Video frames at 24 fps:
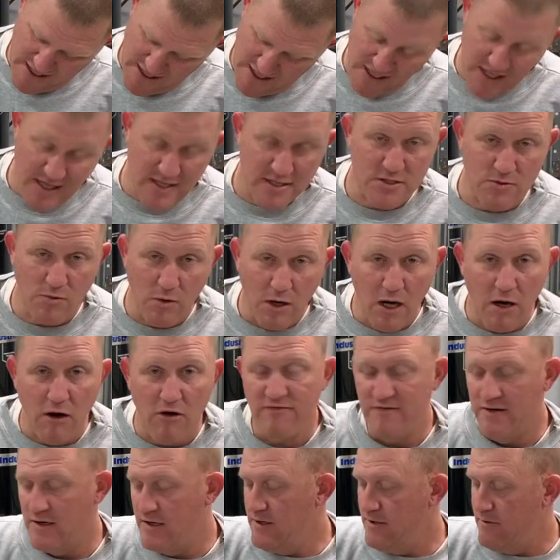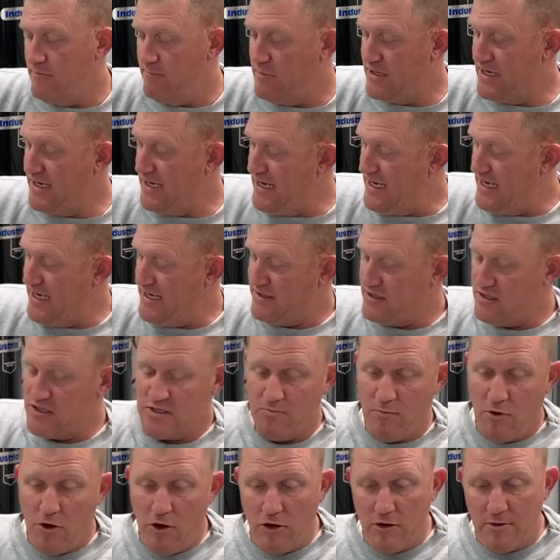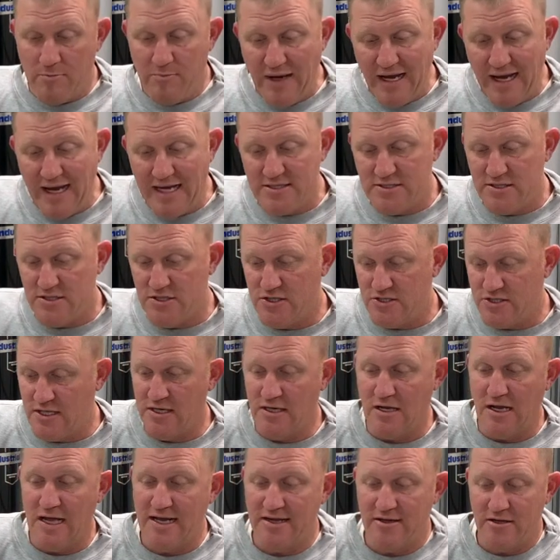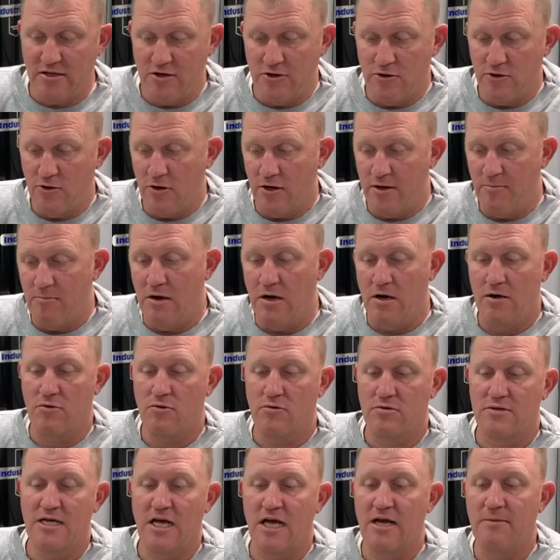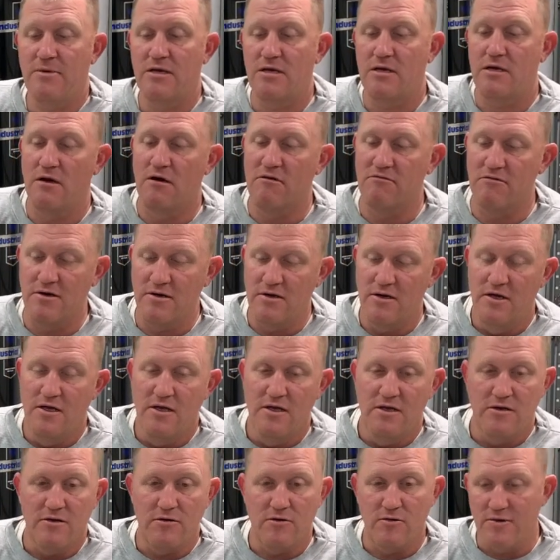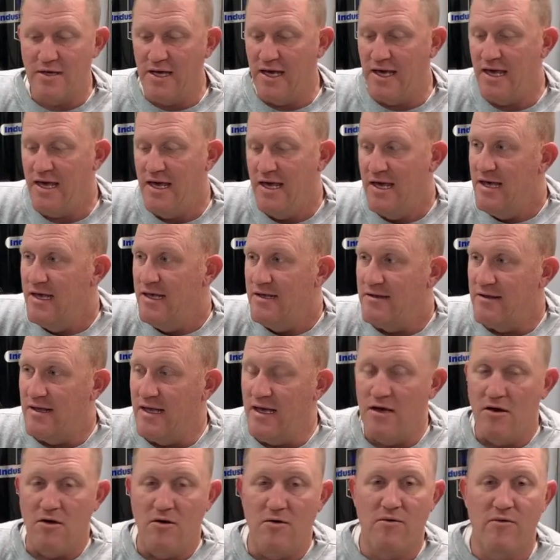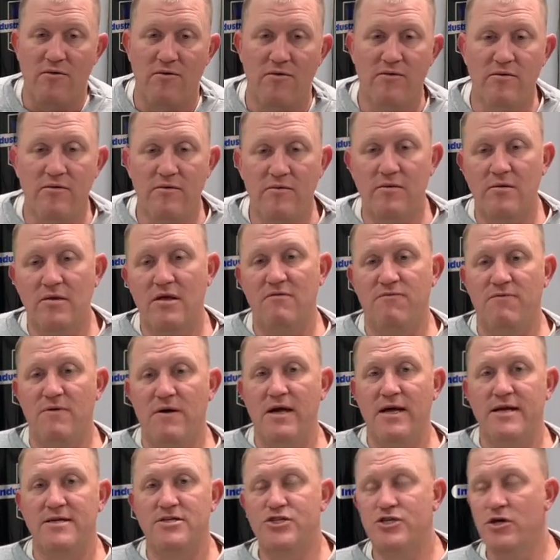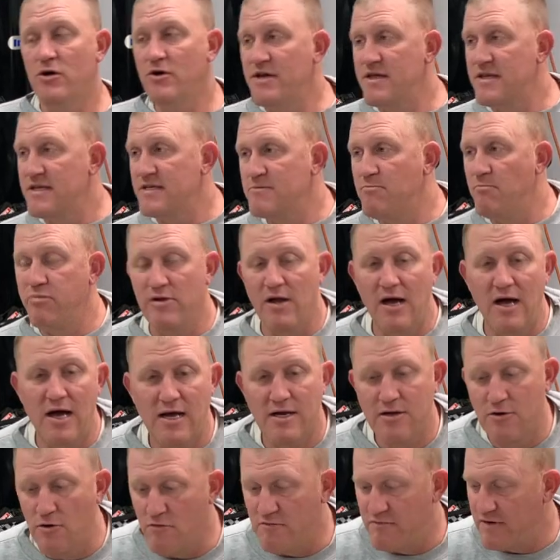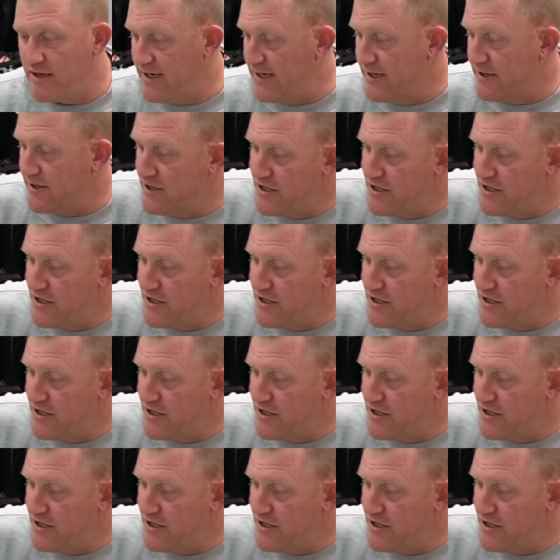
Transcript: 8, and 12, but it had the smaller passages in it, like the early model timing cover. Okay, now if I show you this block over here,